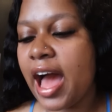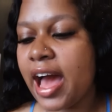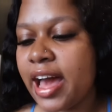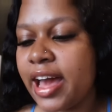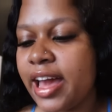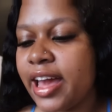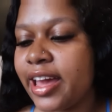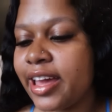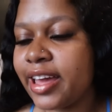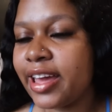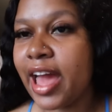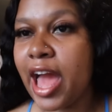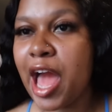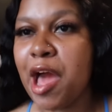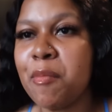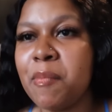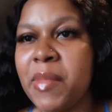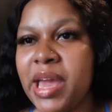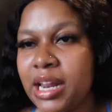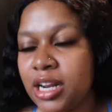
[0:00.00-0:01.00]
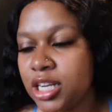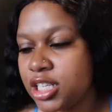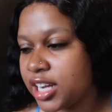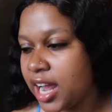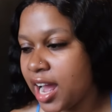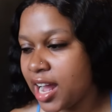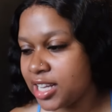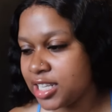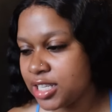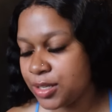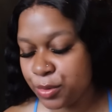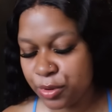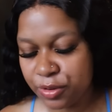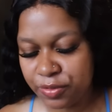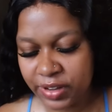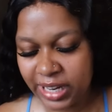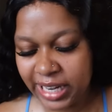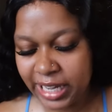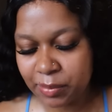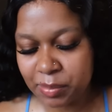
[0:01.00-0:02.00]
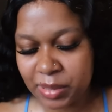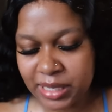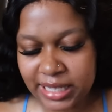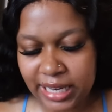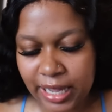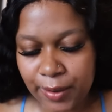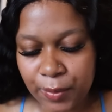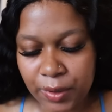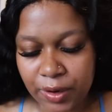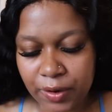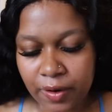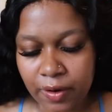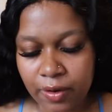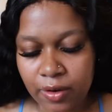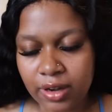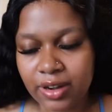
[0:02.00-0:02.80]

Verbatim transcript: I am energized. We're feeling a bit like we're